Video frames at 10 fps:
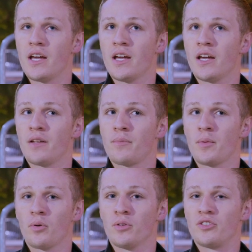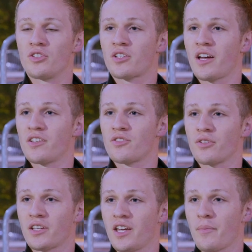and people would just kind of
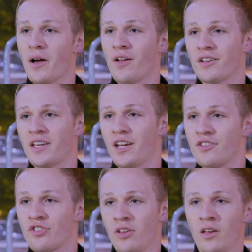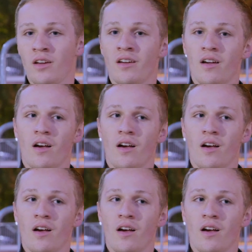sort of camp out occasionally